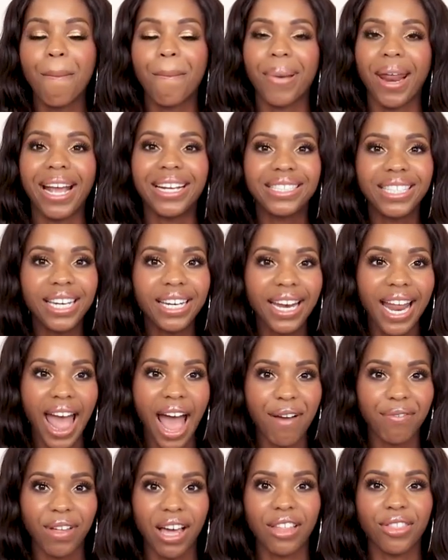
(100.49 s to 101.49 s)
but I didn't
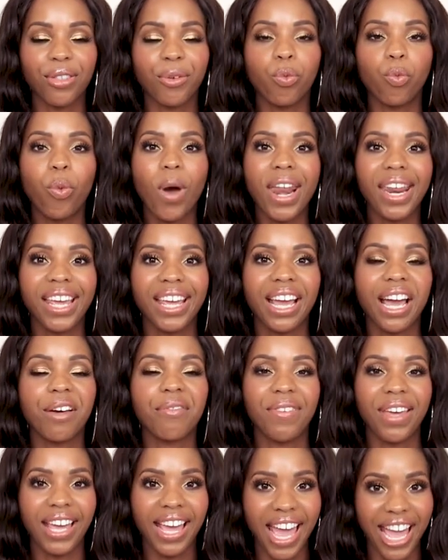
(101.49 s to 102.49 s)
have like the wedding
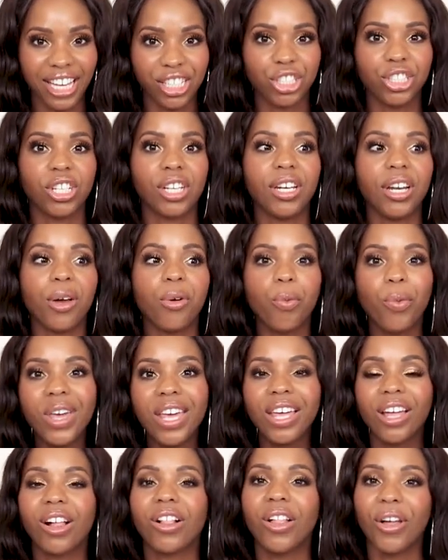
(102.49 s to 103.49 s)
vacation
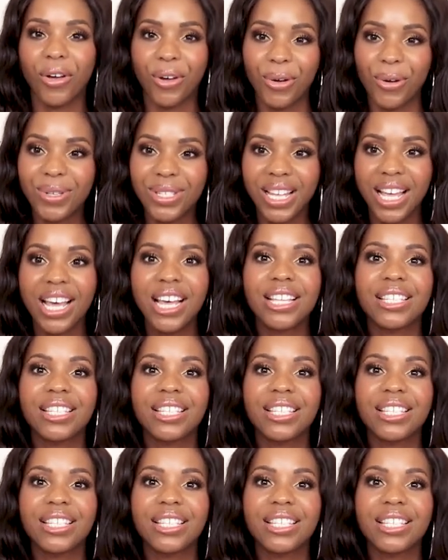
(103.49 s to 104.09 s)
week clothes.